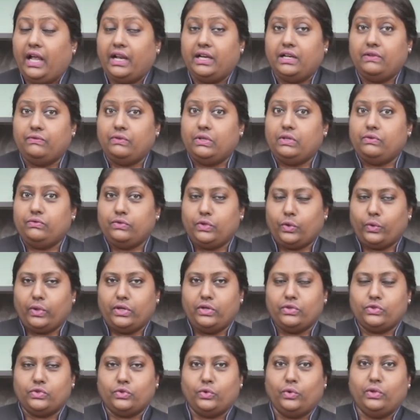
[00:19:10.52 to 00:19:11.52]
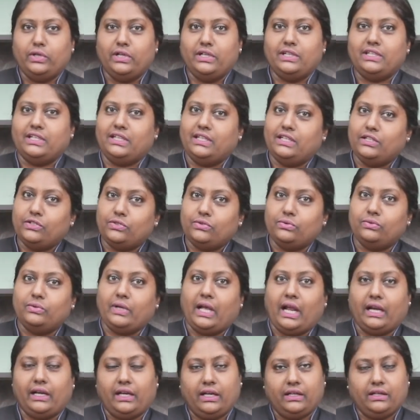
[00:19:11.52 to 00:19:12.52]
And even if you're going to store it
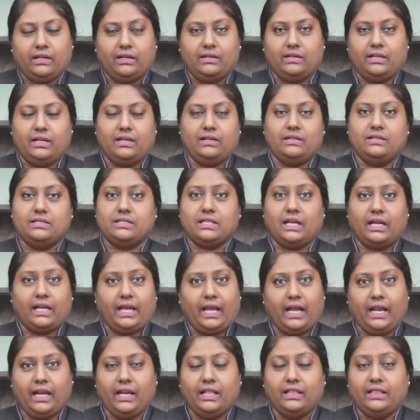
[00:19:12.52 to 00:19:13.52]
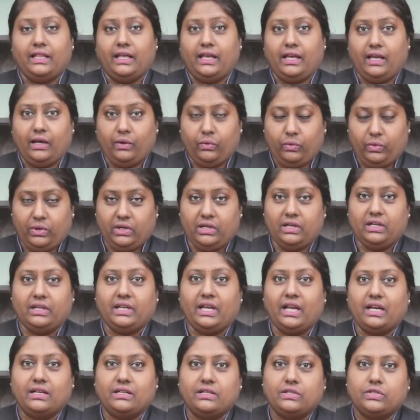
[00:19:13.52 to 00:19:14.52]
into airtight containers, again they will
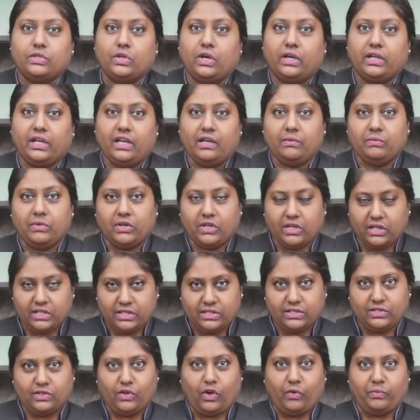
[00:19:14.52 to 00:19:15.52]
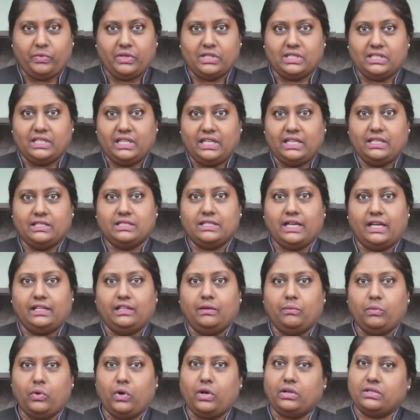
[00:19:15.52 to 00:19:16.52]
get soggy because obviously
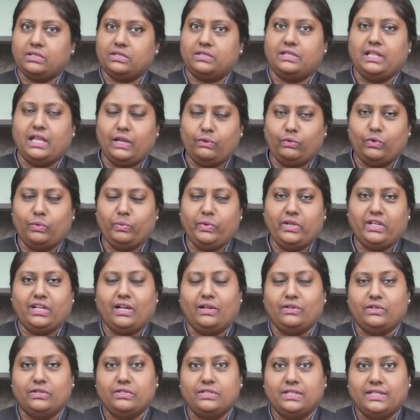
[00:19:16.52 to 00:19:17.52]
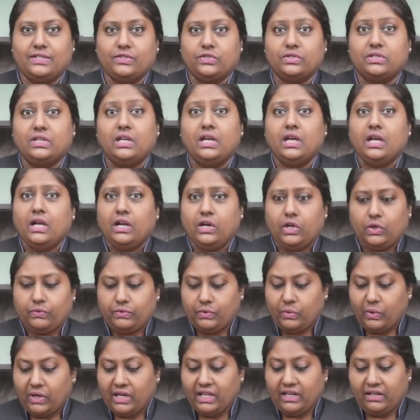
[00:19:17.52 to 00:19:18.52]
inside the box there will be condensation. Now
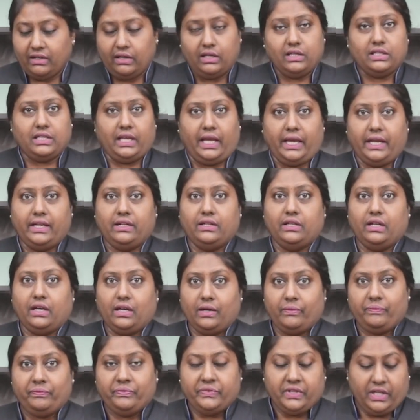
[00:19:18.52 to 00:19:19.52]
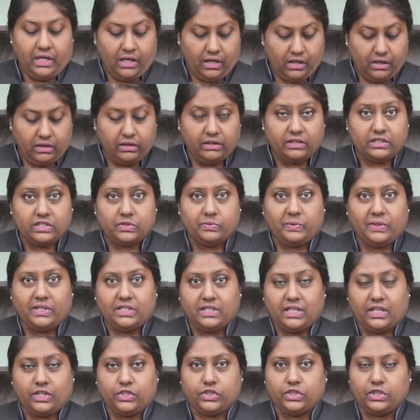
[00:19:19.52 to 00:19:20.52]
if you want to retain the crispy
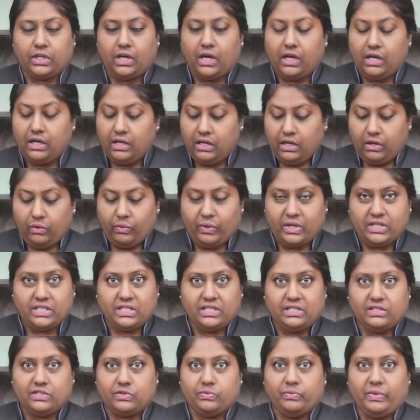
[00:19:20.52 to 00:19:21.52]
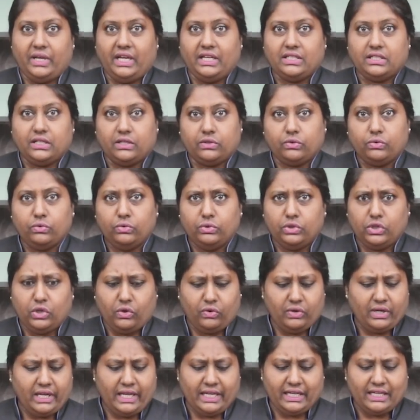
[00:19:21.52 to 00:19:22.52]
texture, once it is baked and cooled
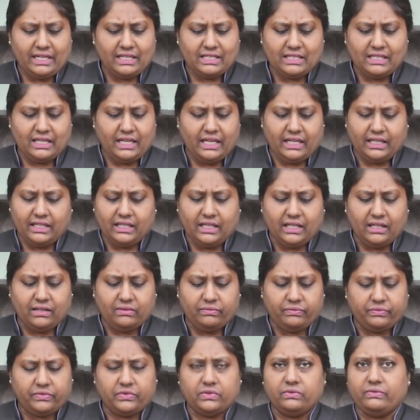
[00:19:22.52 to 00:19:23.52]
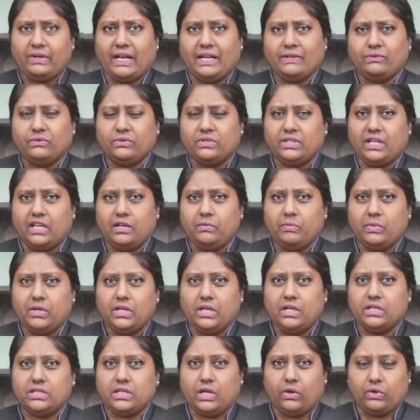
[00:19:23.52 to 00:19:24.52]
down, like it's like 5 to 10
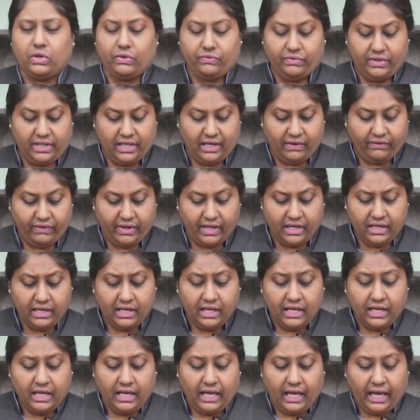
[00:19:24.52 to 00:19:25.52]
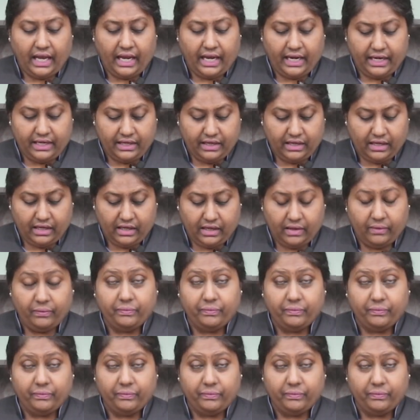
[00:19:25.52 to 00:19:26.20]
minutes out of the oven, and